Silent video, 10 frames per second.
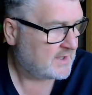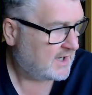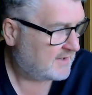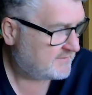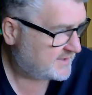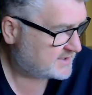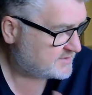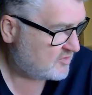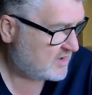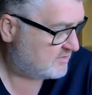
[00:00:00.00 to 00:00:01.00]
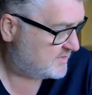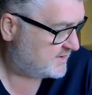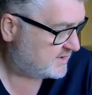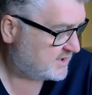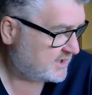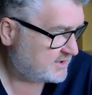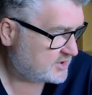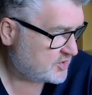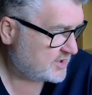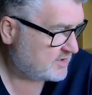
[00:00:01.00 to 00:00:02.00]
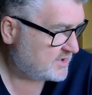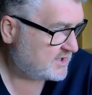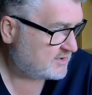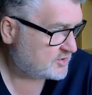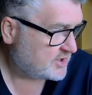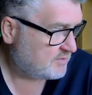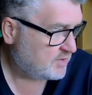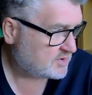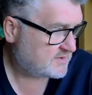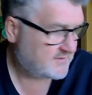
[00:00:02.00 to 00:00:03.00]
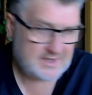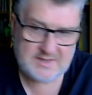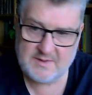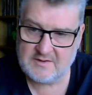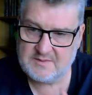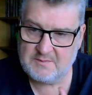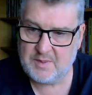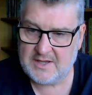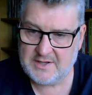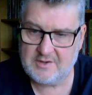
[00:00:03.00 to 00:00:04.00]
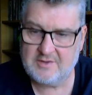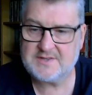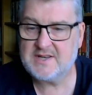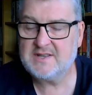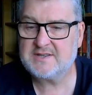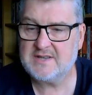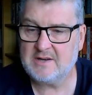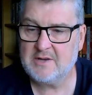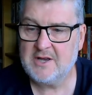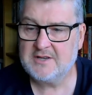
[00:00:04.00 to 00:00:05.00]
I have things around me that kind of trigger positive things. I've got some plant. You can't see this now.